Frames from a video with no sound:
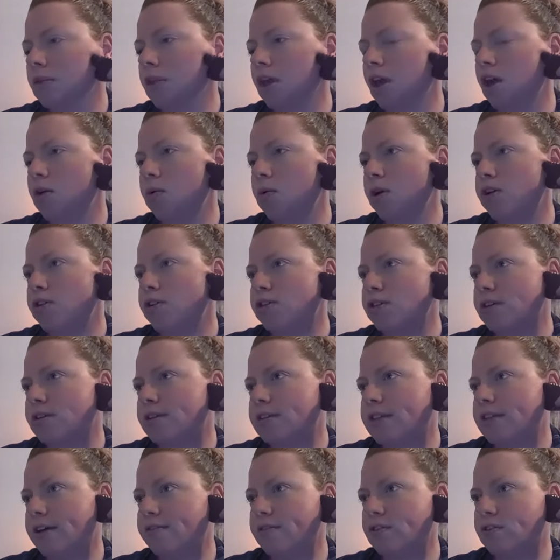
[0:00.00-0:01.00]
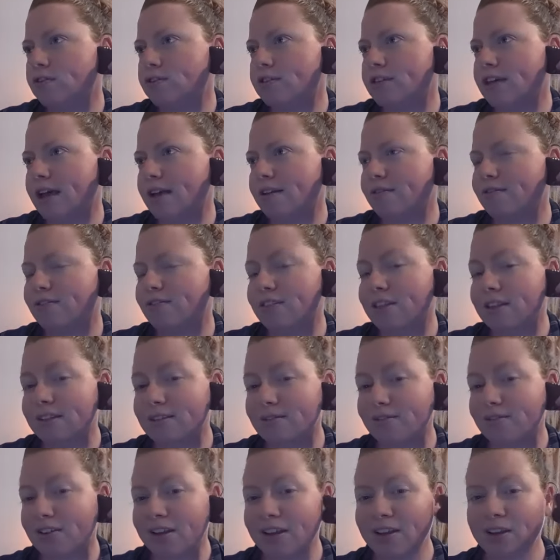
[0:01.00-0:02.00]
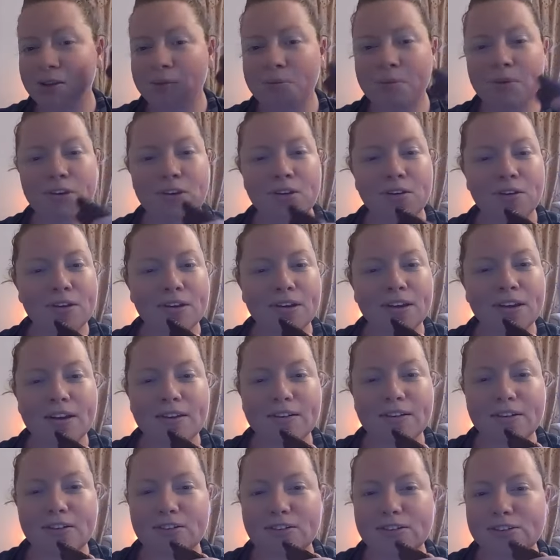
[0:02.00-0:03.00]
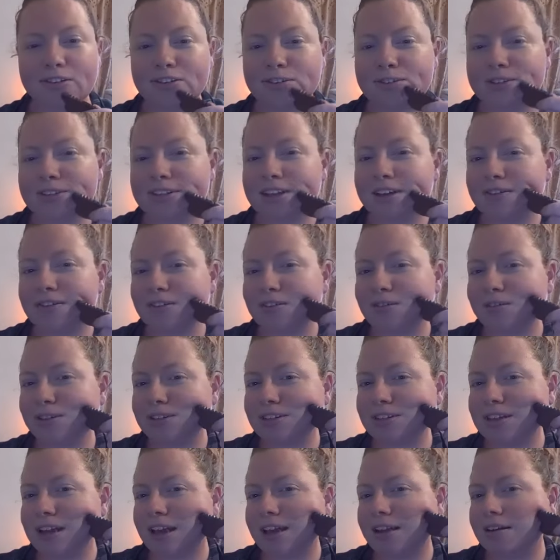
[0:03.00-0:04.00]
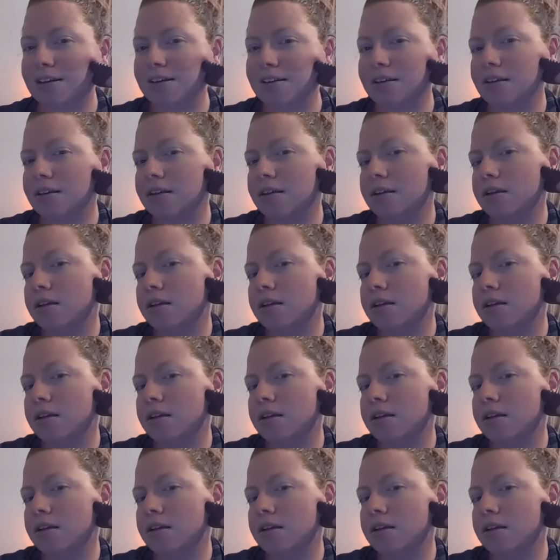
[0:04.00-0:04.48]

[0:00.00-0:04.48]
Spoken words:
I won't do 7 or 10 for this video, but you can carry on and do 7 or 10,